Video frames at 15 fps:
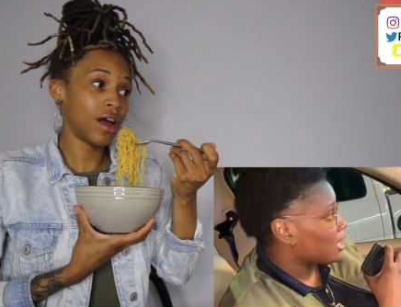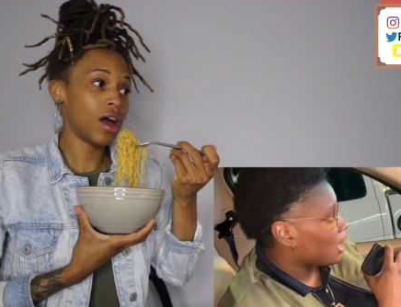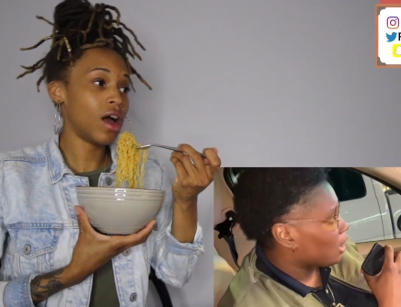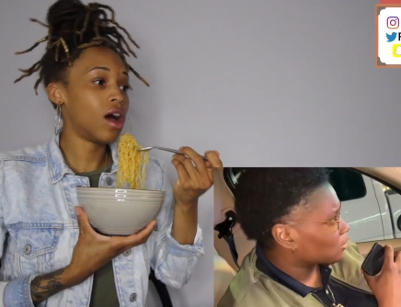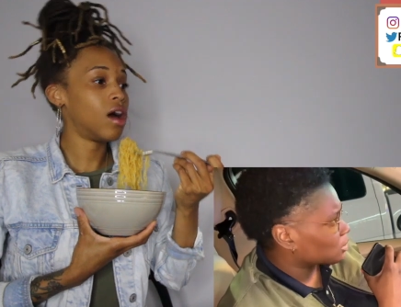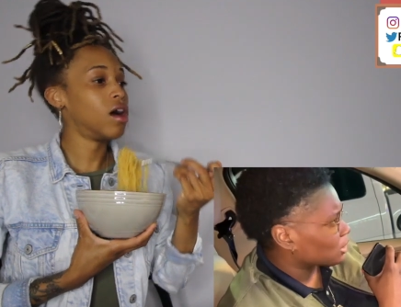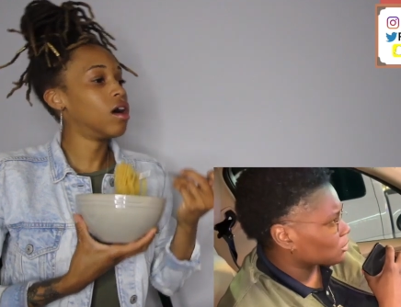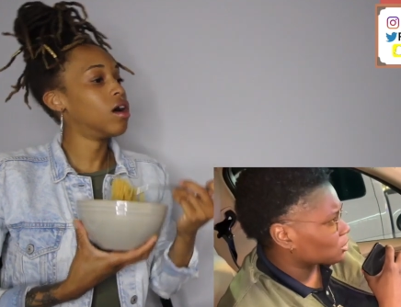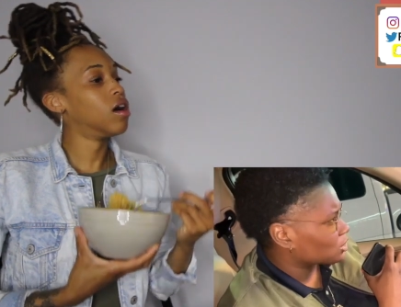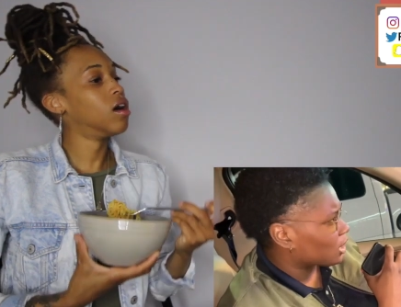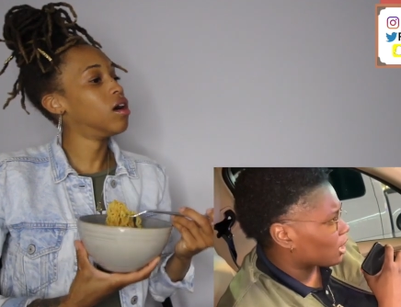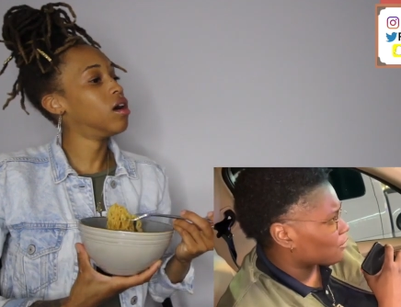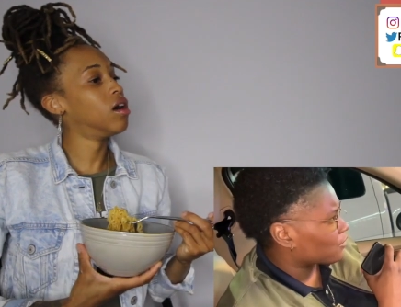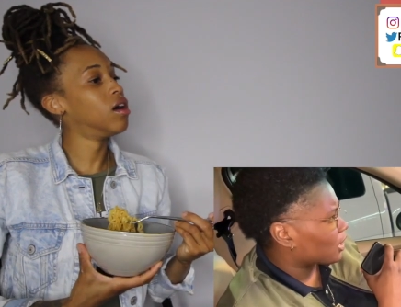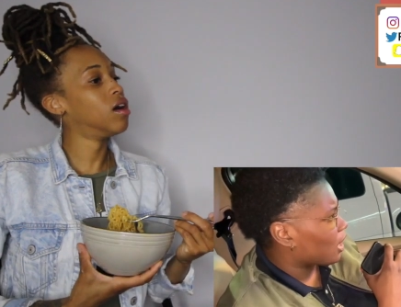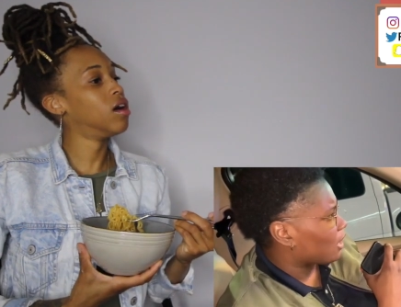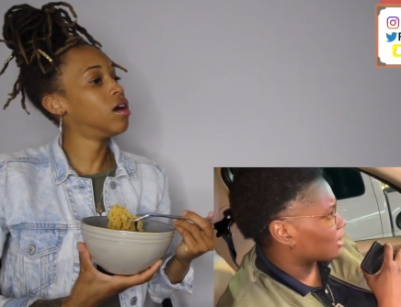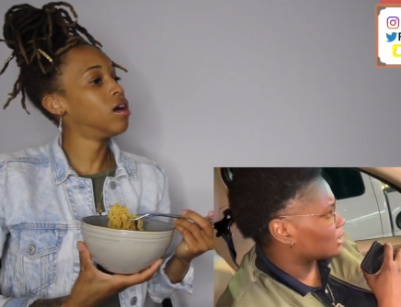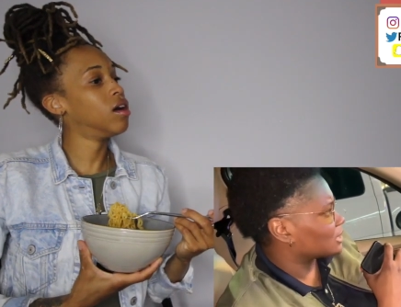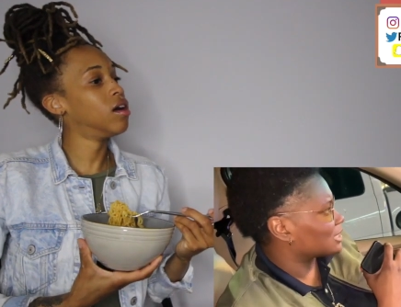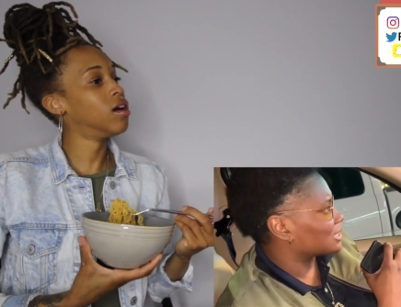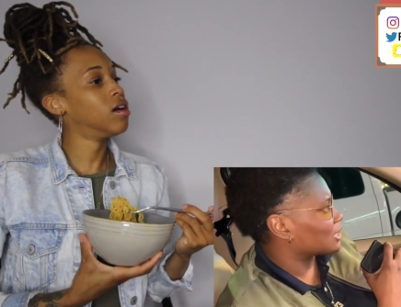Speaker 1: I'm so sorry for calling
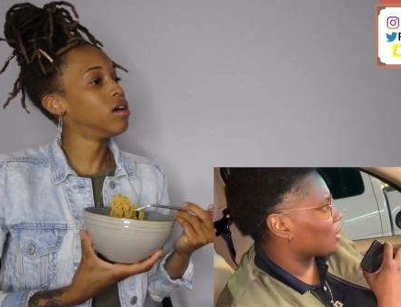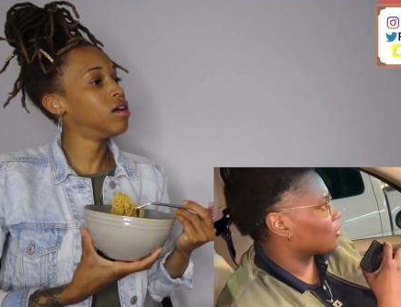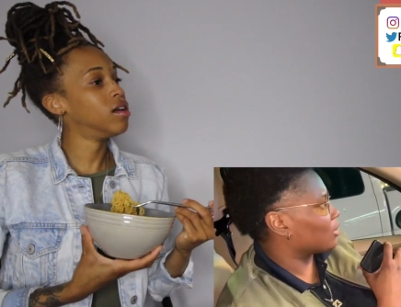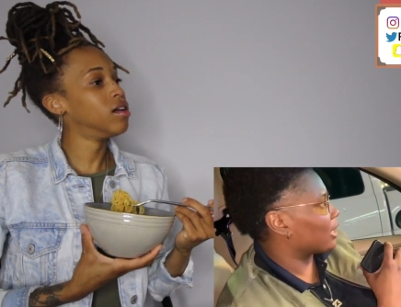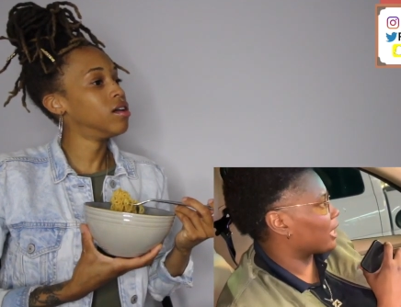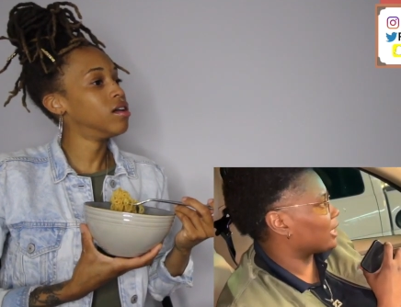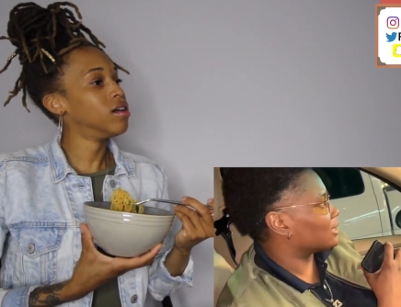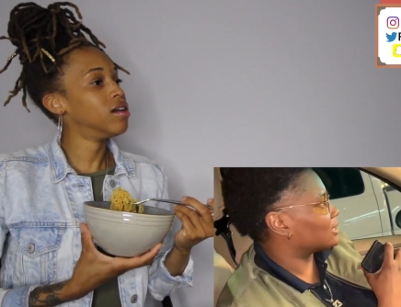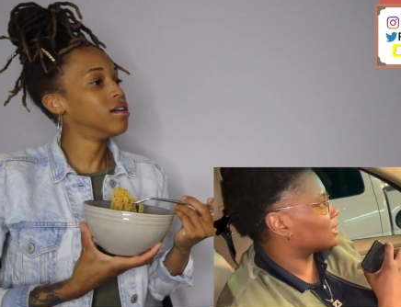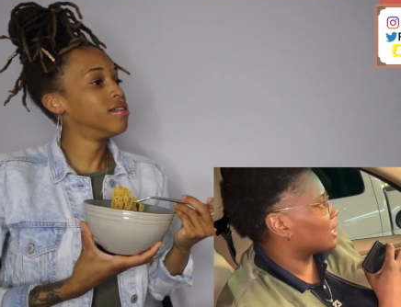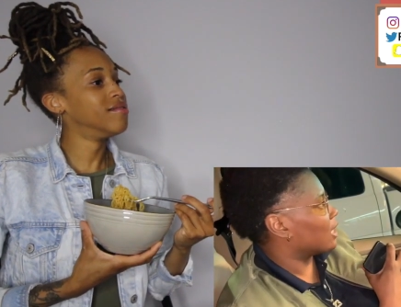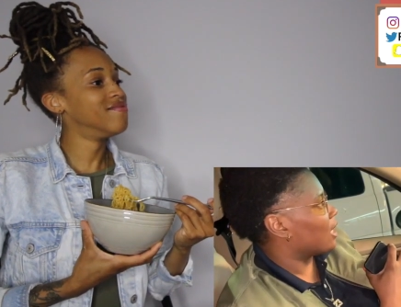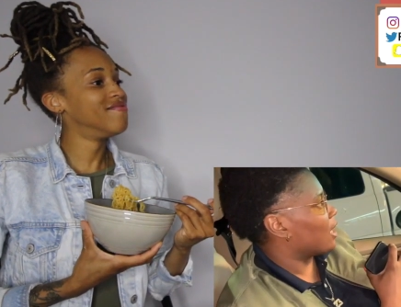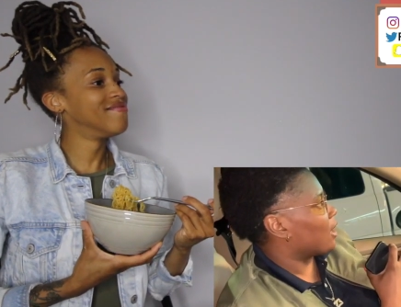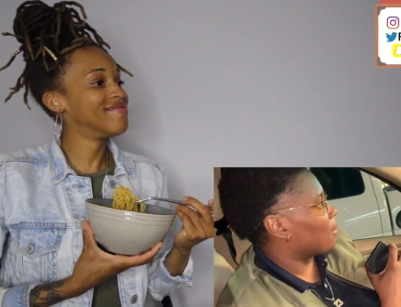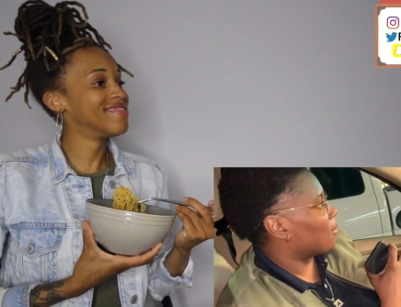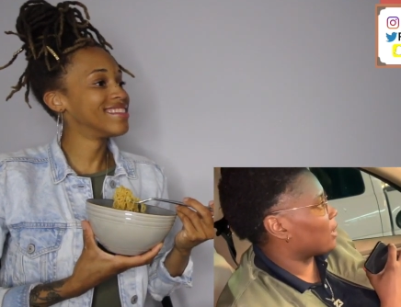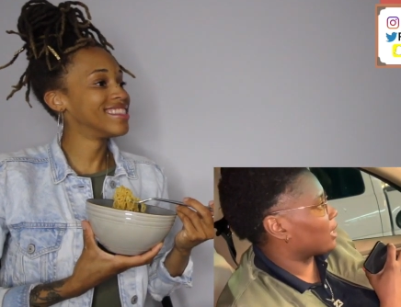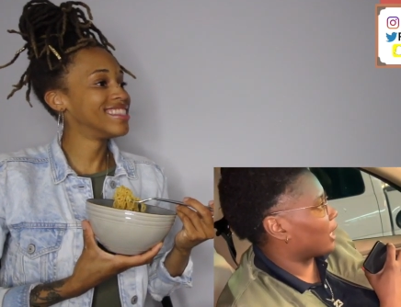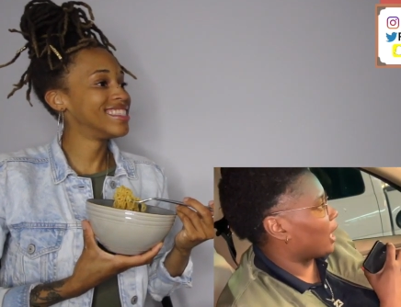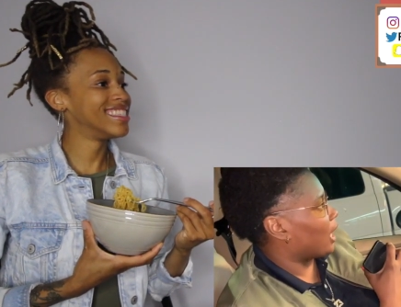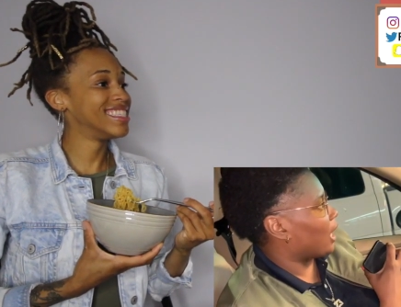so late. But
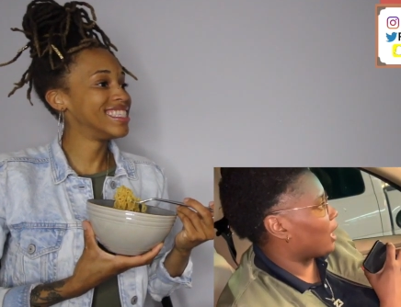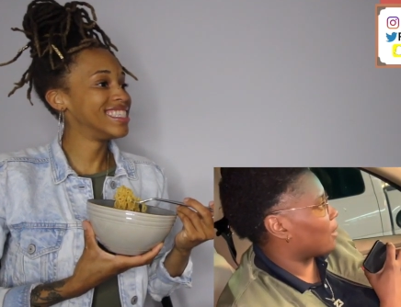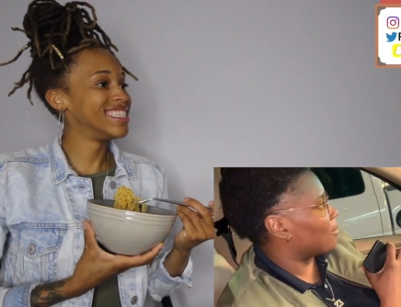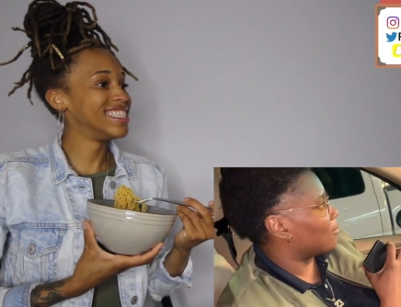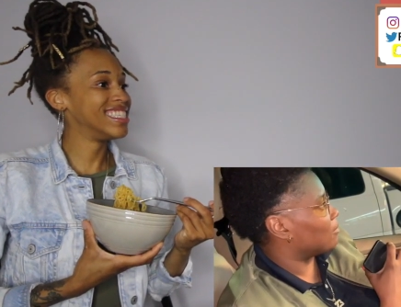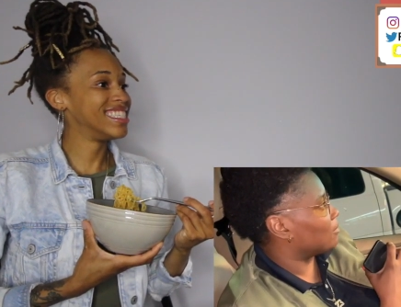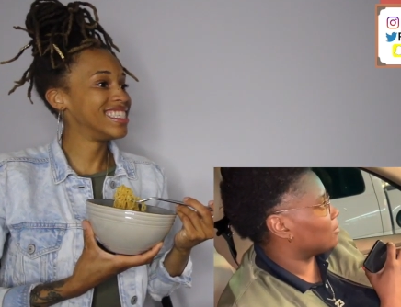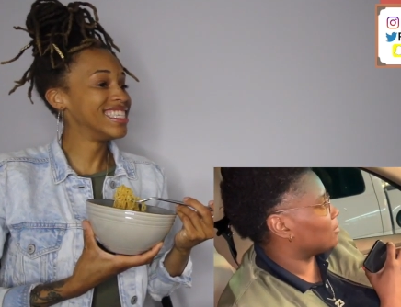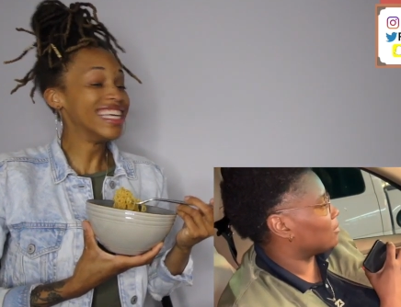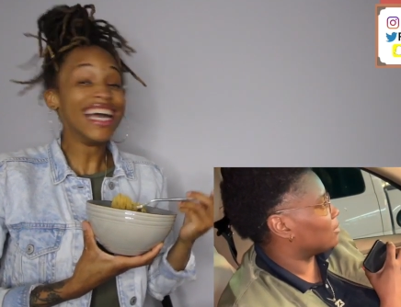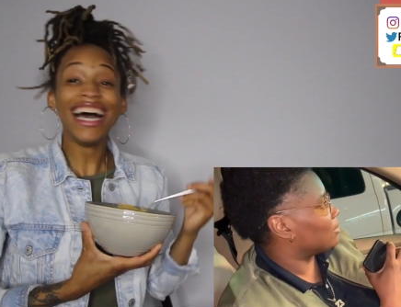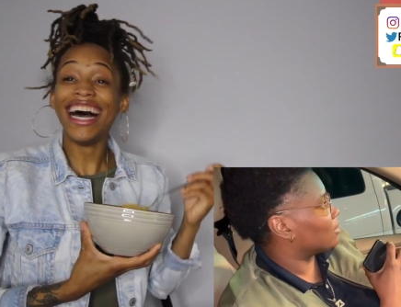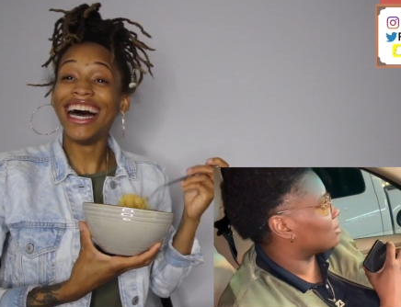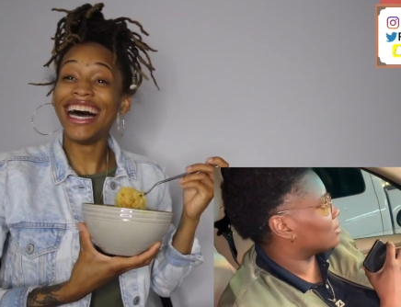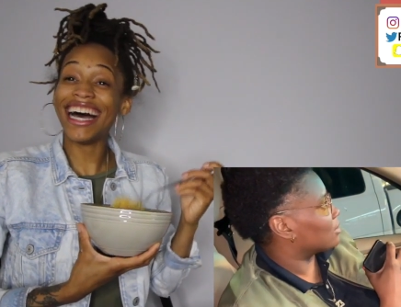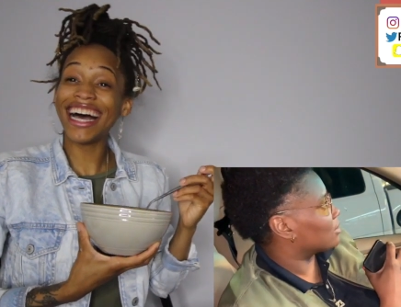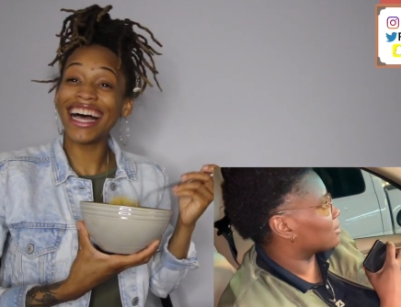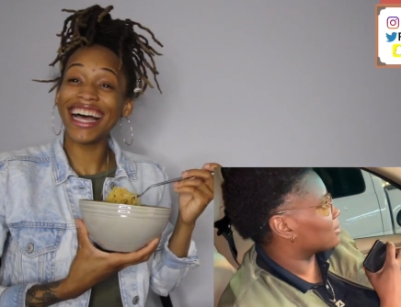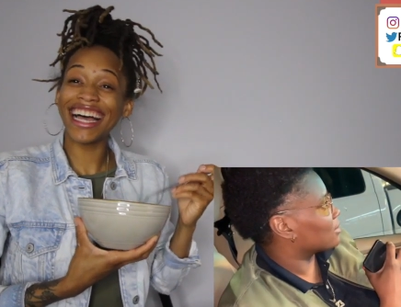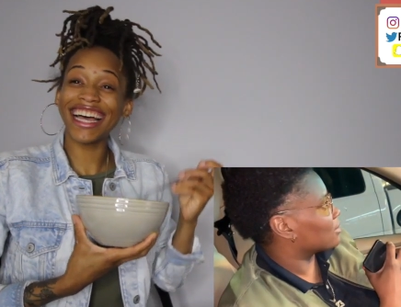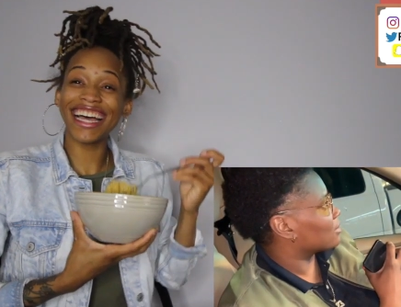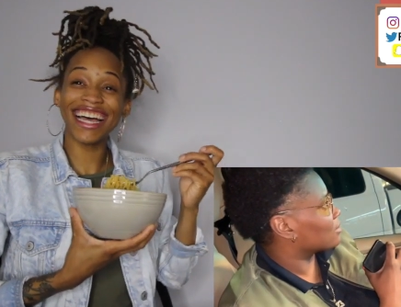um. Wait a minute, ma'am. Now, why are you